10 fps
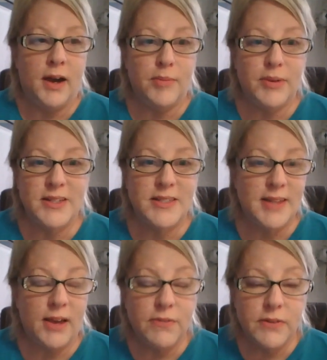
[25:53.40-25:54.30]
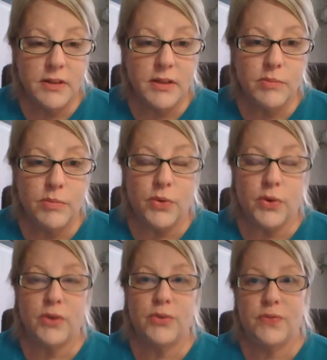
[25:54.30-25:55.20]
uh, but it's definitely
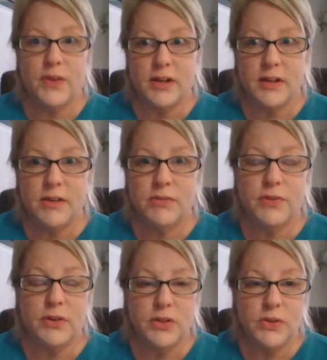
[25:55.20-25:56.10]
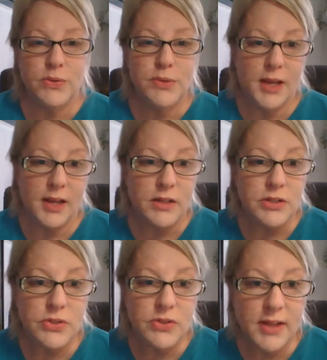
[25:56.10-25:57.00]
more fun for you
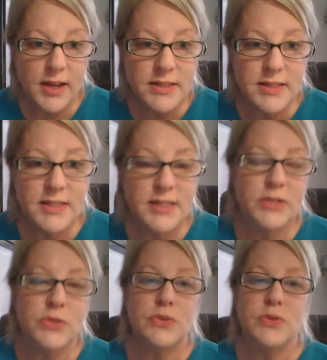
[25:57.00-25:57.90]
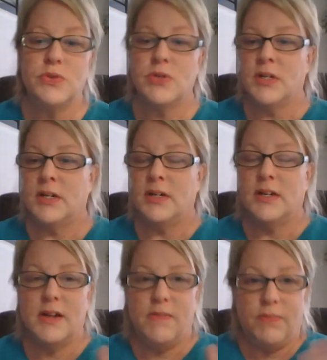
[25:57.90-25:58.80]
and your guests to
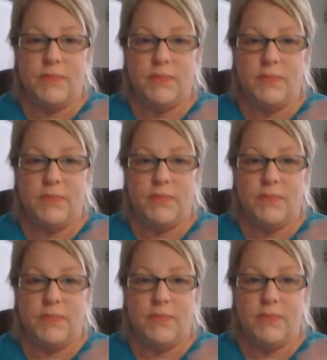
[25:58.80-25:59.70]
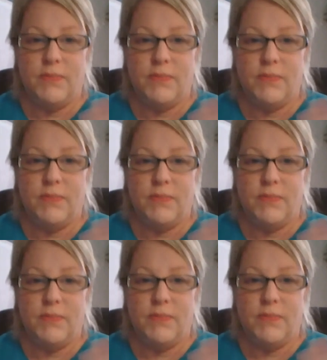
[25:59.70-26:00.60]
get together in person and
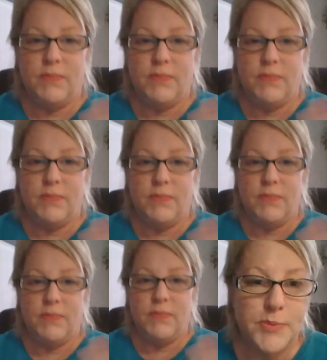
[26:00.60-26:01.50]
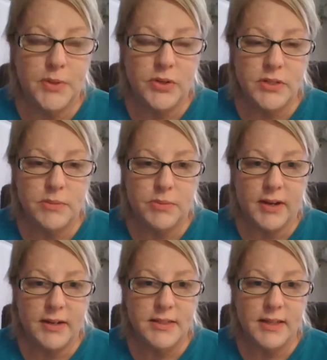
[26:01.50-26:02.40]
have some pamper time and experience the
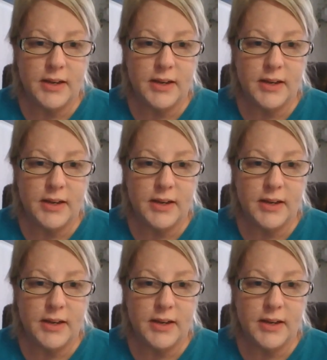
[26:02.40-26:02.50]
products